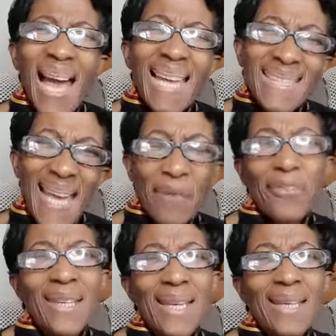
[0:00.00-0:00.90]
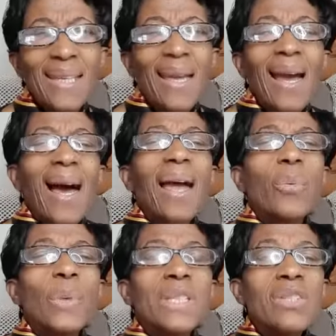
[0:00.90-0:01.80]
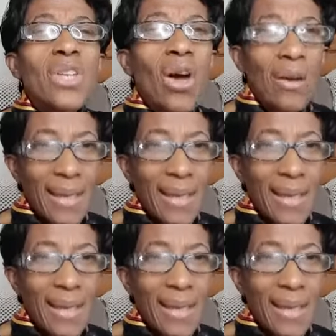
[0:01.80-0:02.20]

And definitely, I would not